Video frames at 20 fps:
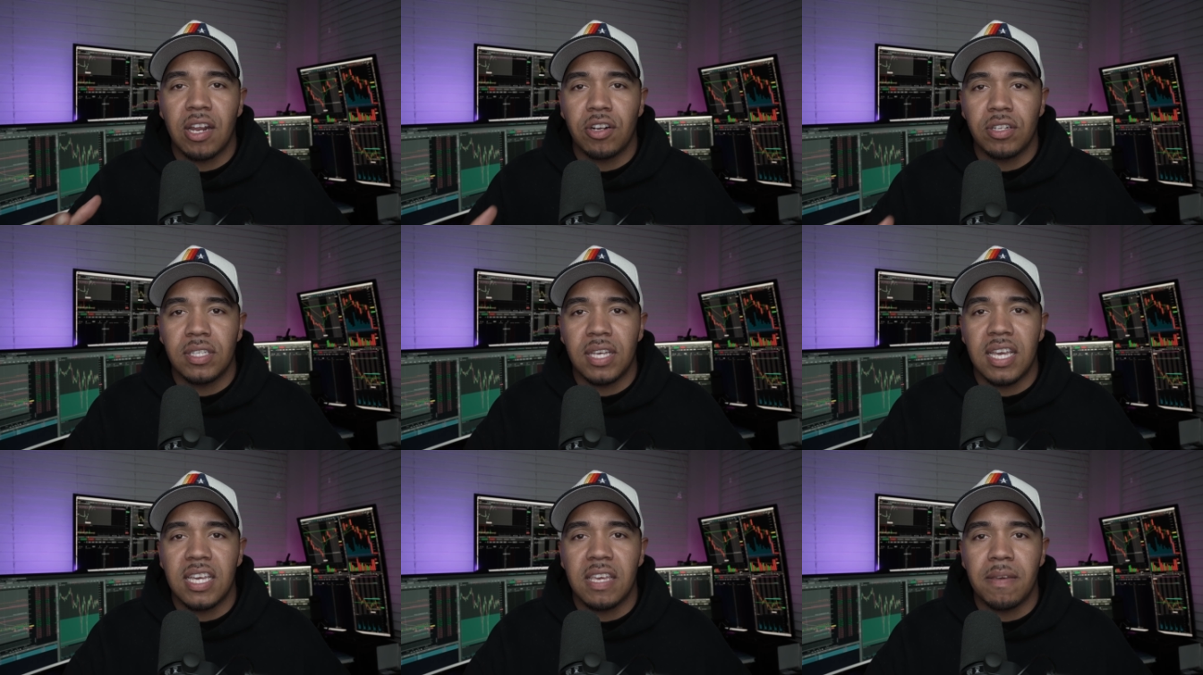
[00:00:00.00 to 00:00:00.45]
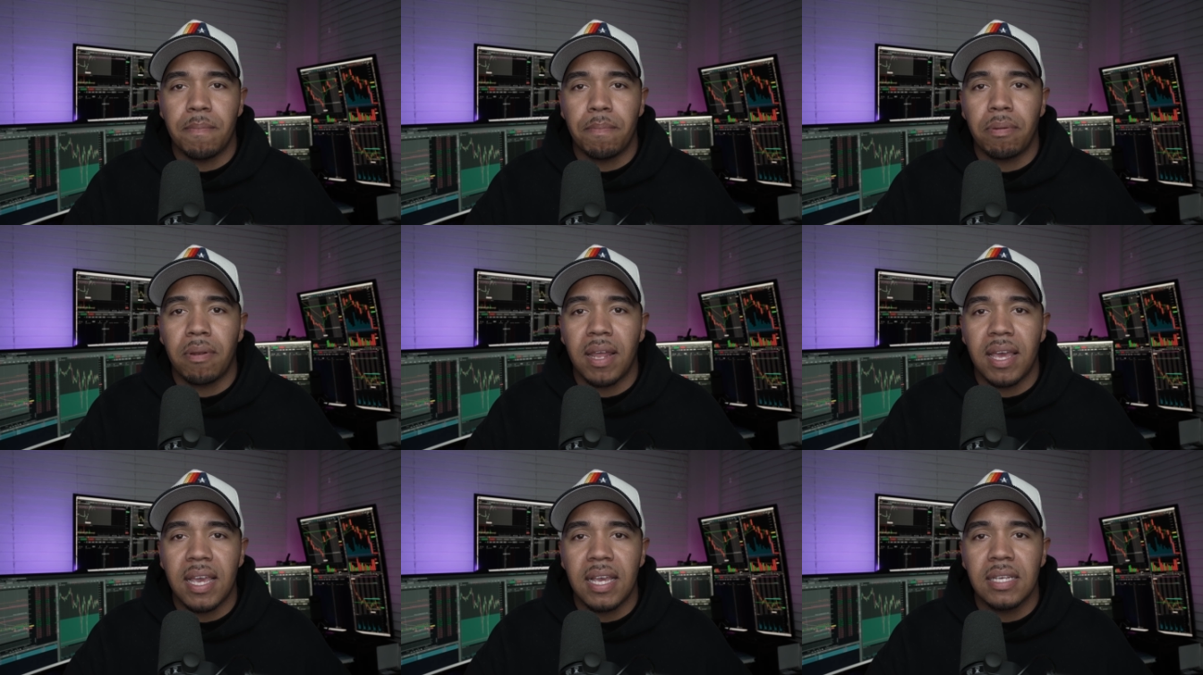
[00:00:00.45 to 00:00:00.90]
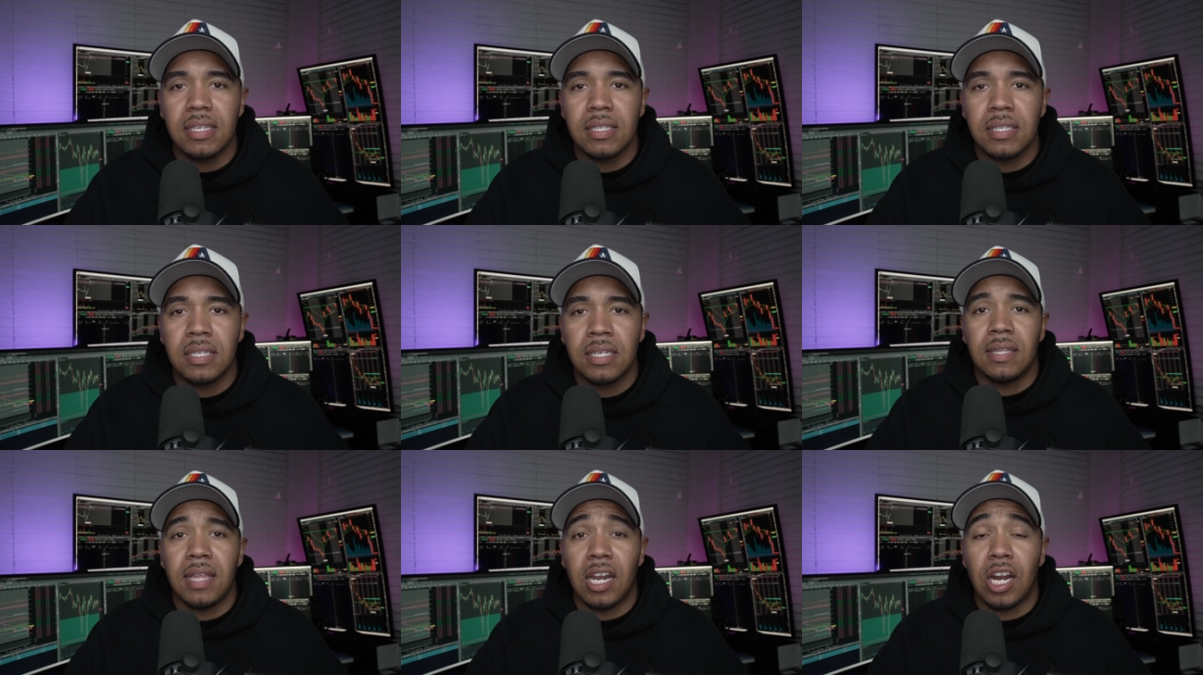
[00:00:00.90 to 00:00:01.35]
are taking
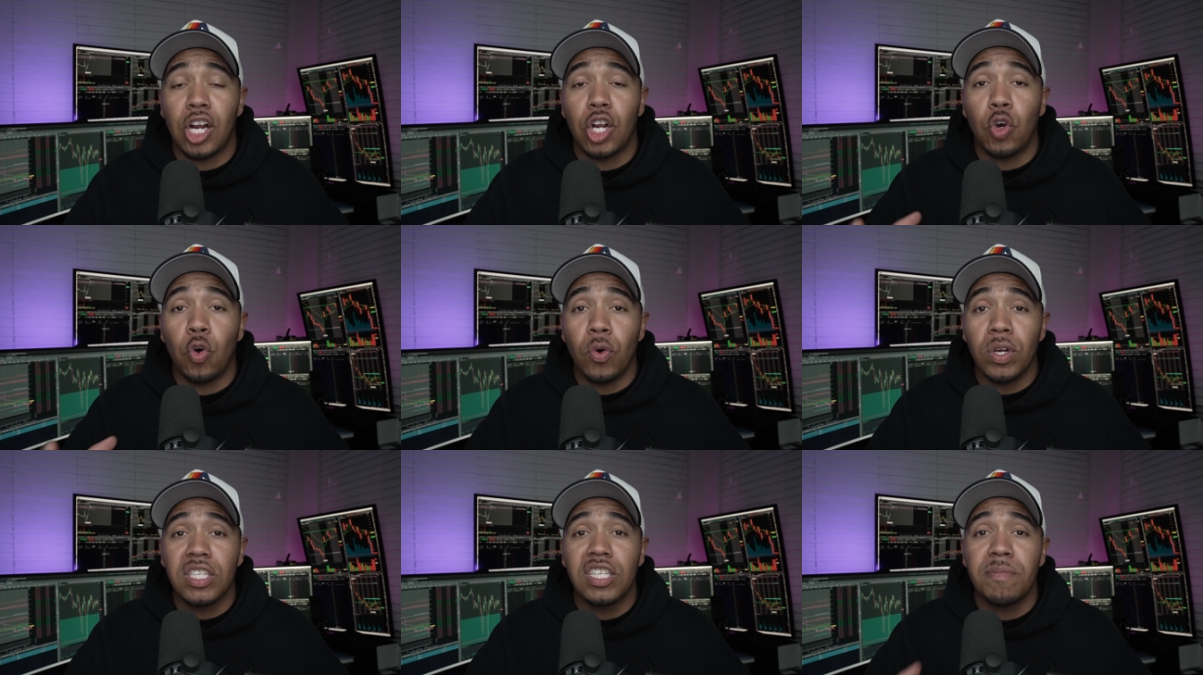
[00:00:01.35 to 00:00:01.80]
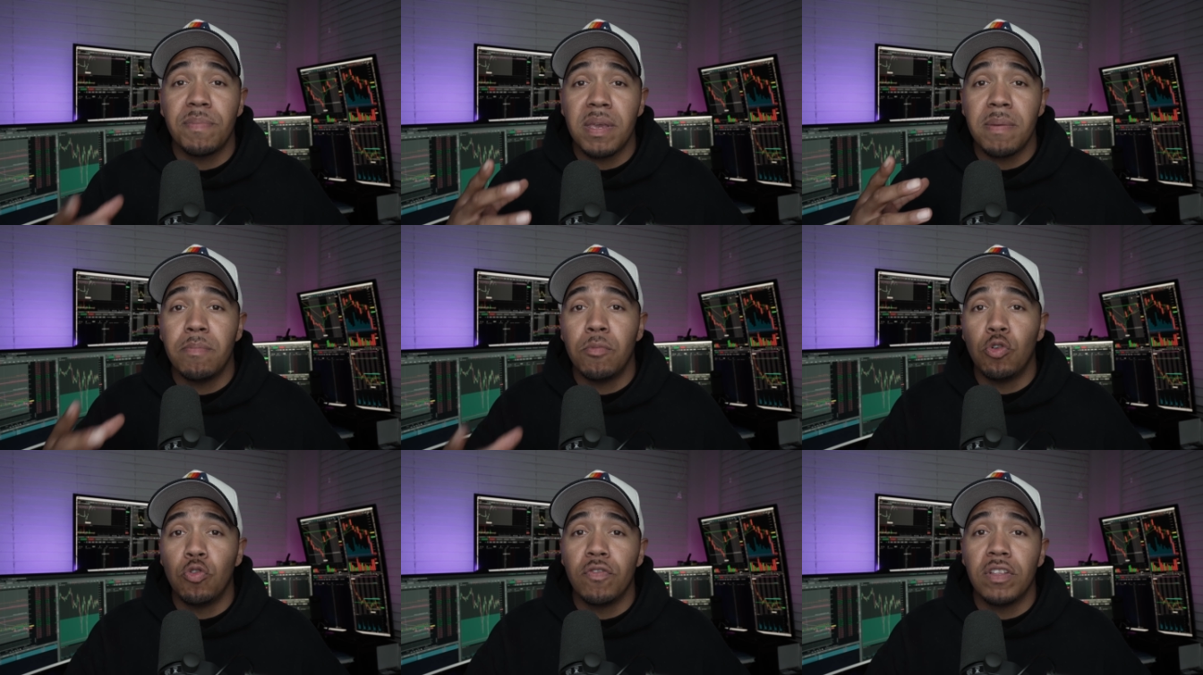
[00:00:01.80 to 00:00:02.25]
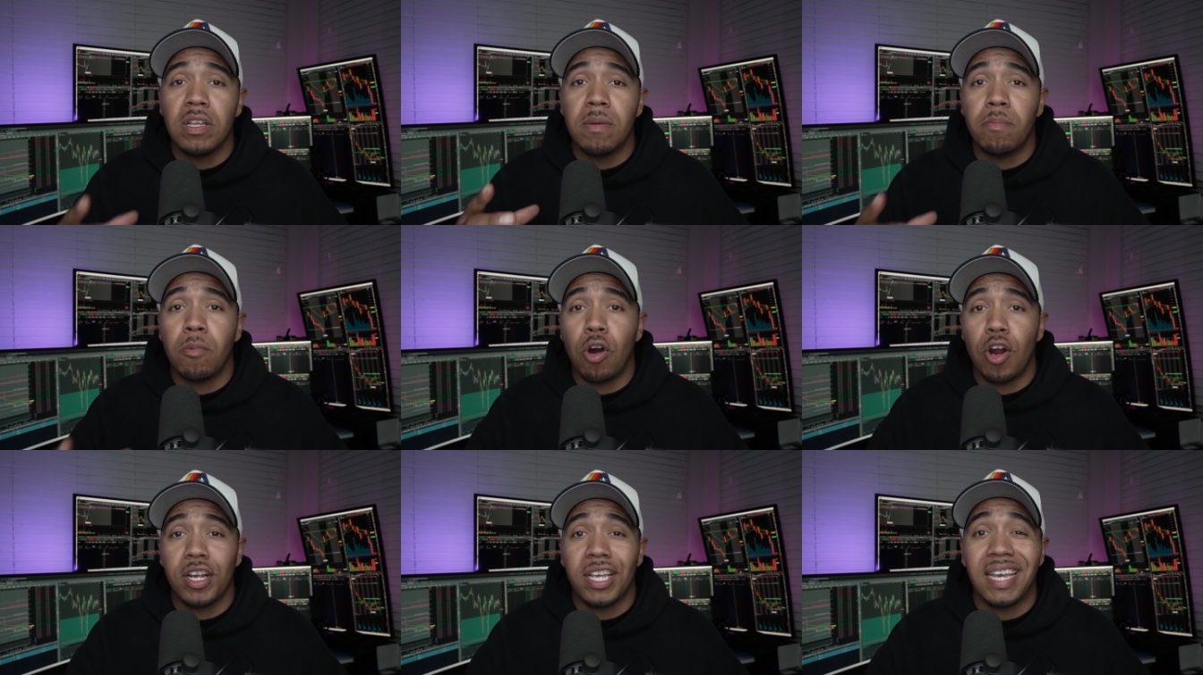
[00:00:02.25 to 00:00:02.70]
place that are going to be moving the
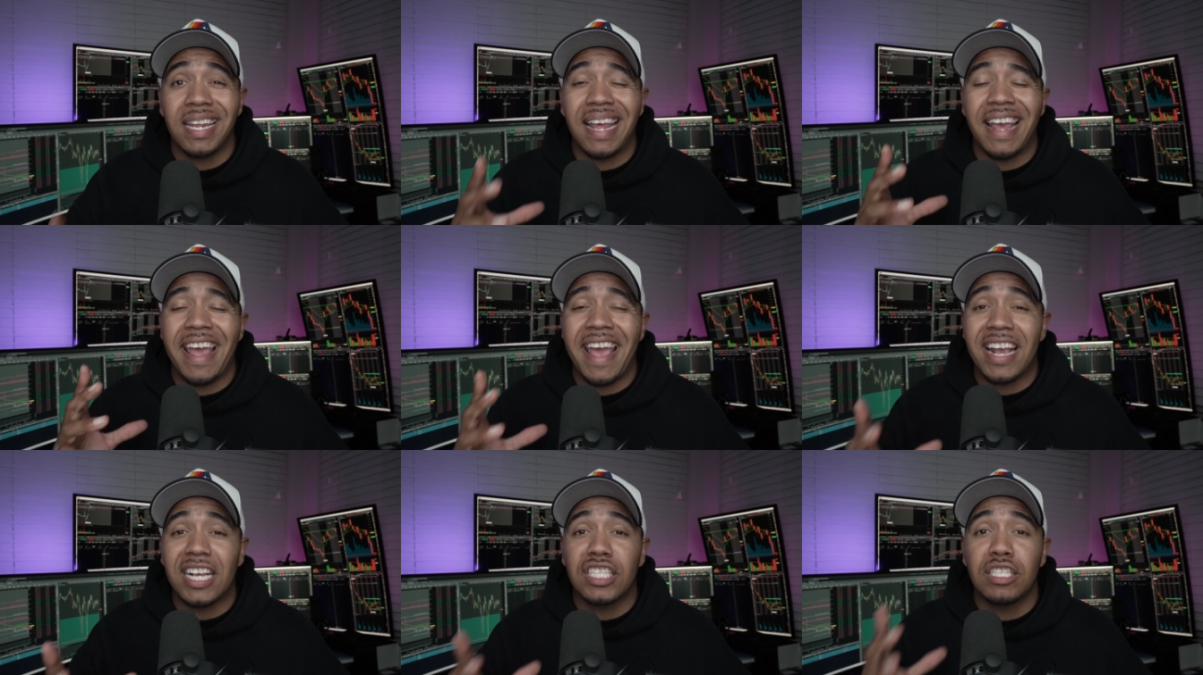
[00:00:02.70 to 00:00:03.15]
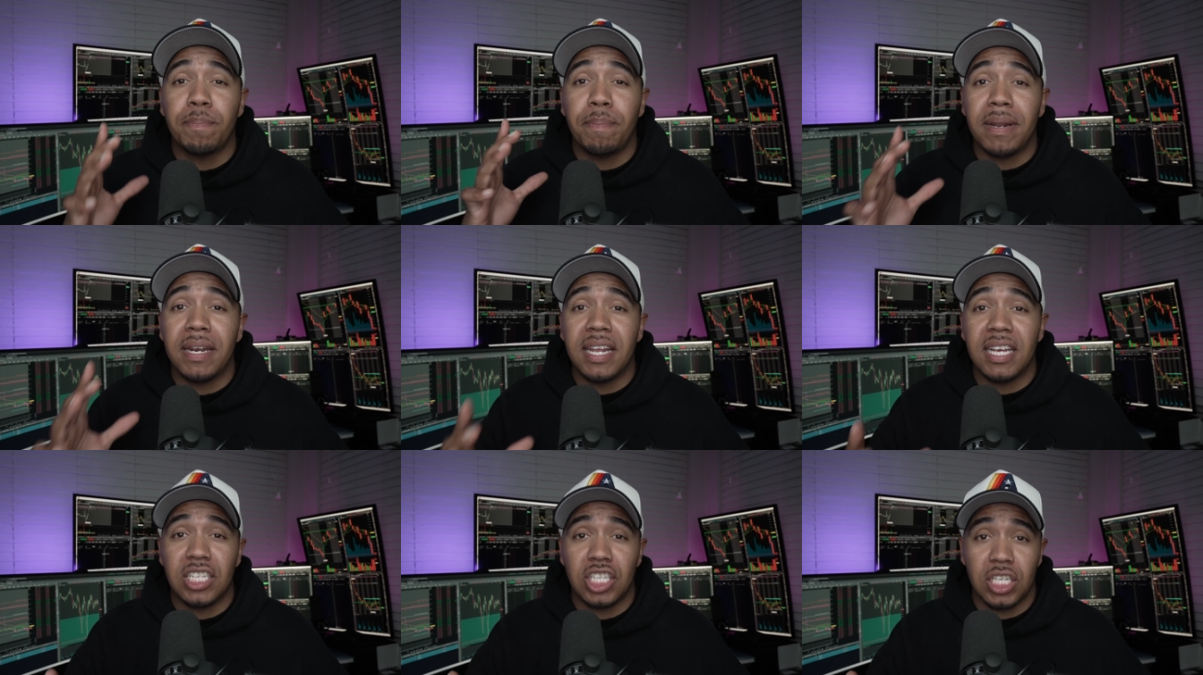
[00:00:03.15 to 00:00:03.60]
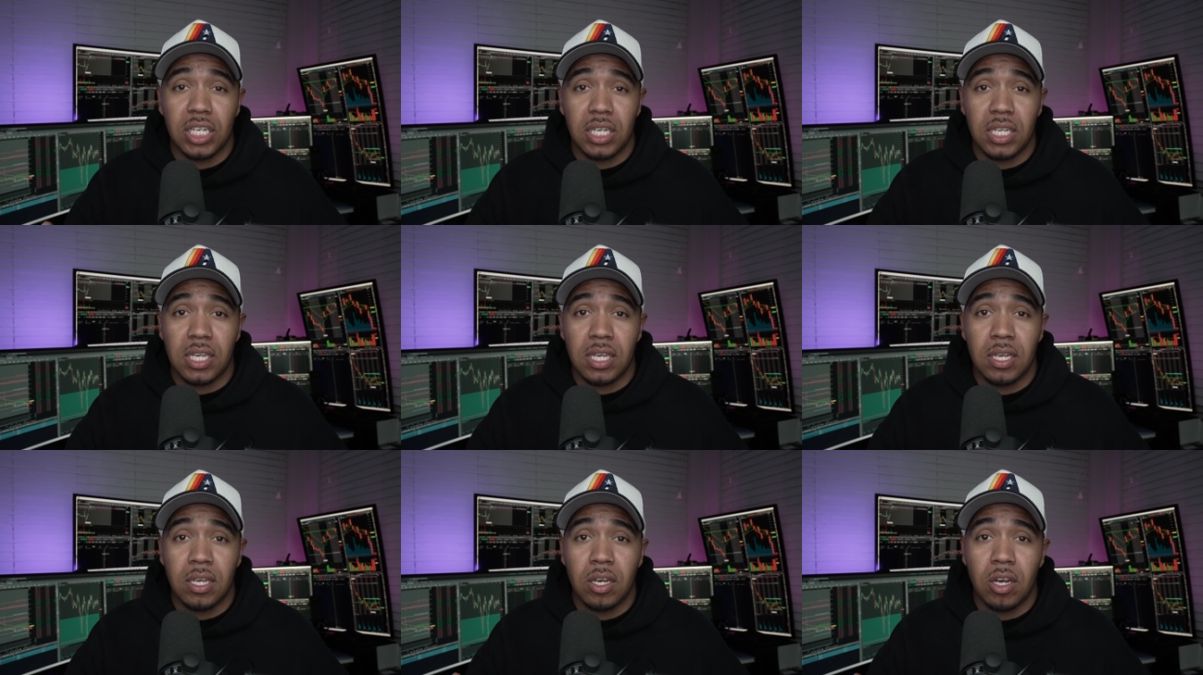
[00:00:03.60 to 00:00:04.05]
market
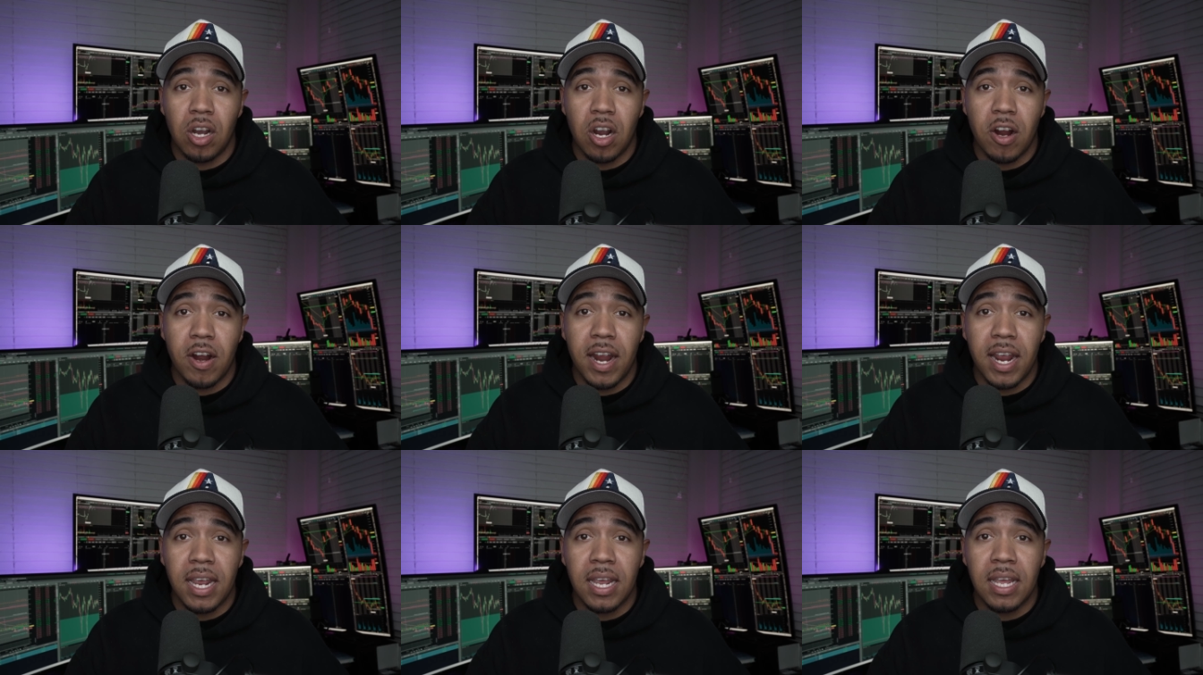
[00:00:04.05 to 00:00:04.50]
exponentially, all right?